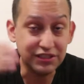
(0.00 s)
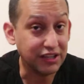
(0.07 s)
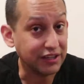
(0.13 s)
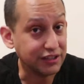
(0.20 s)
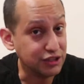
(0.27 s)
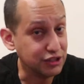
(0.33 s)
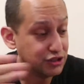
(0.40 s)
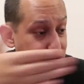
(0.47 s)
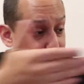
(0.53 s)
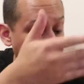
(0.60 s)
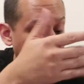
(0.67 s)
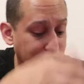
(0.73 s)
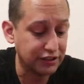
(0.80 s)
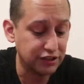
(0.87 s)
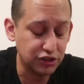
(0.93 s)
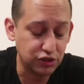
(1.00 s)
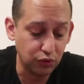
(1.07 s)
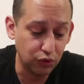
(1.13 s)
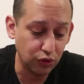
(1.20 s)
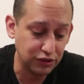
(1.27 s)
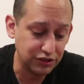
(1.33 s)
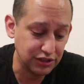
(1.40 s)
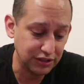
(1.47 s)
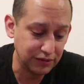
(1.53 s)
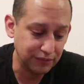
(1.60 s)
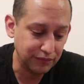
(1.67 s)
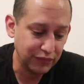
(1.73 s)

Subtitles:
I can just direct it towards it.